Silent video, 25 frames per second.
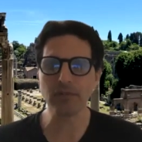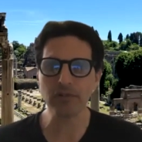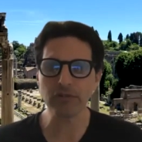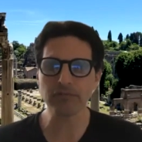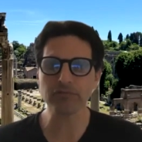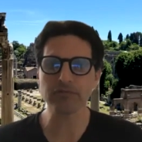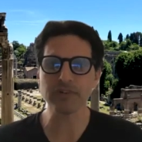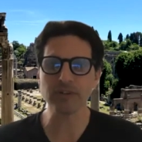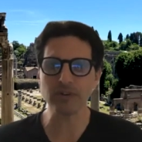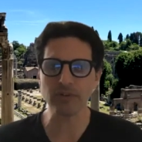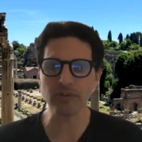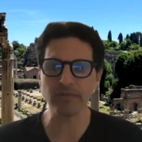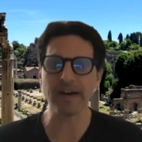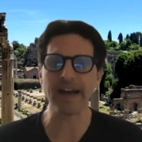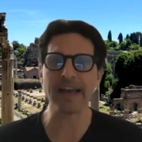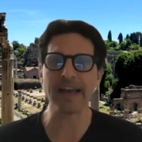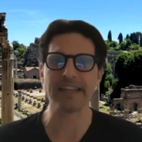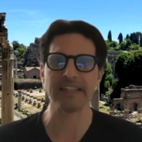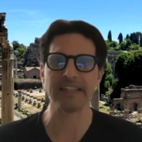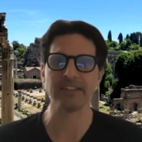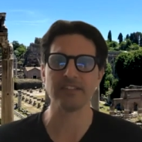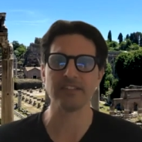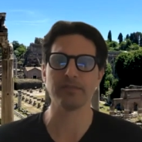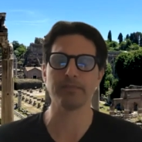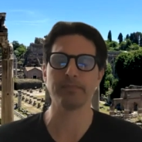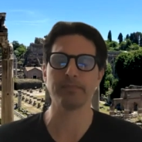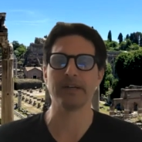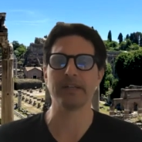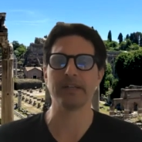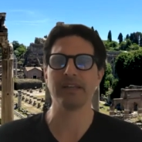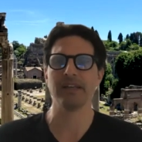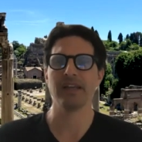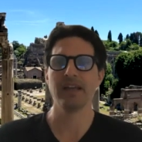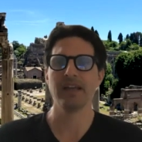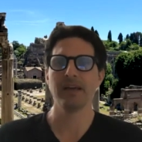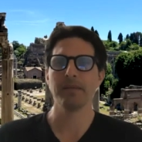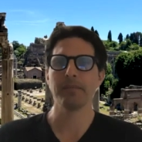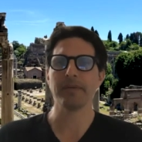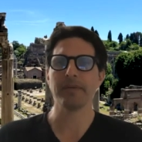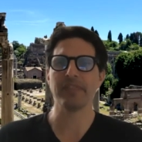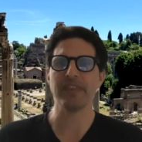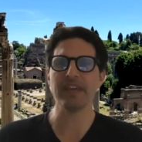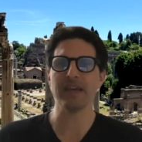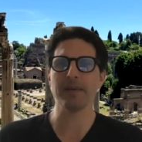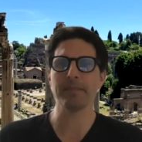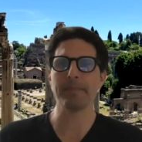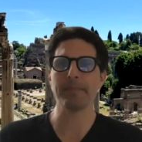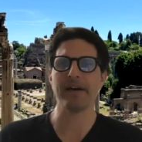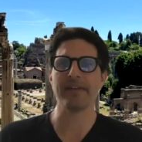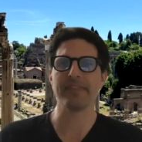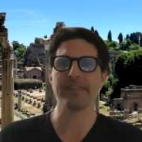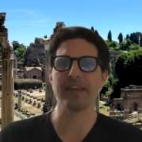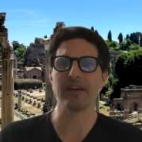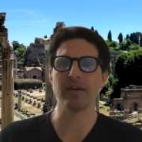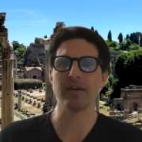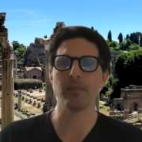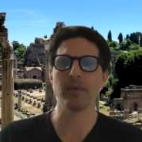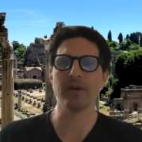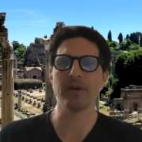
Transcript: real violence, but think about that.